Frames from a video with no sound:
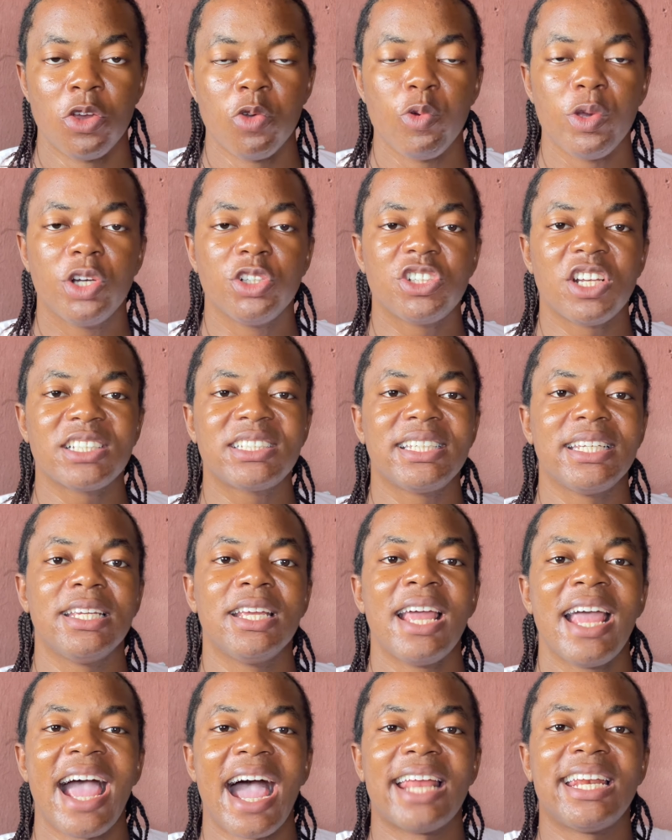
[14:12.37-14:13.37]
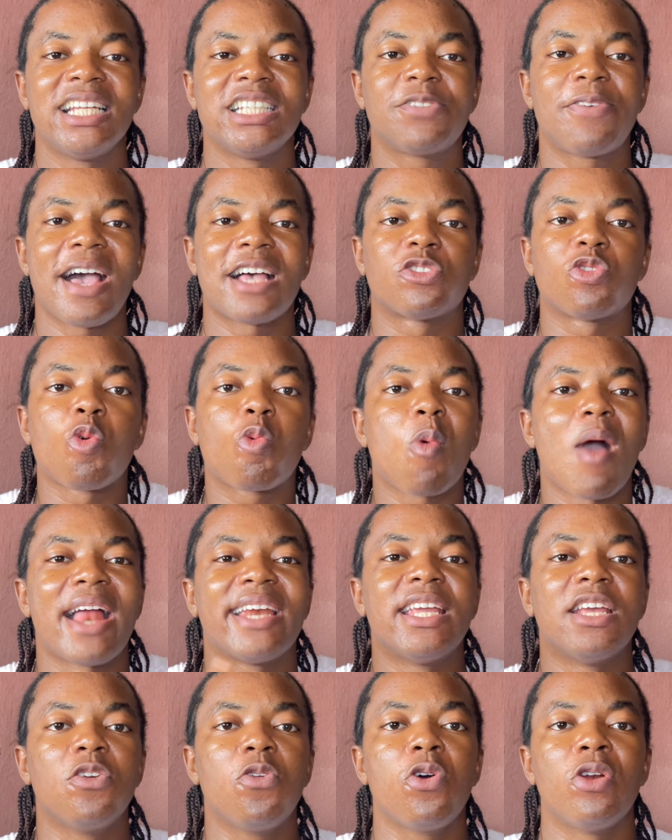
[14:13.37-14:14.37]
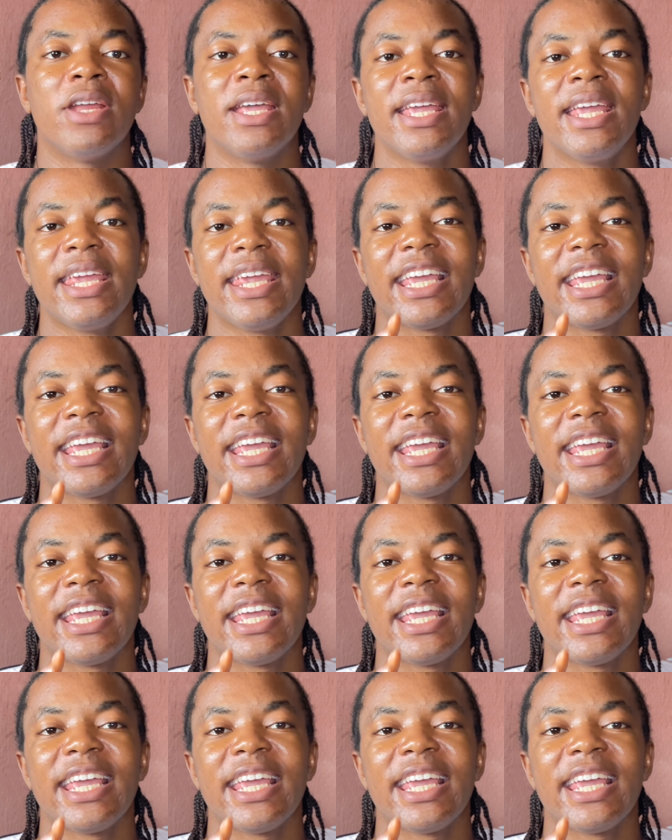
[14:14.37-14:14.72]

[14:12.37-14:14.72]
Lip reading: We go just identify as Ukwuani alone.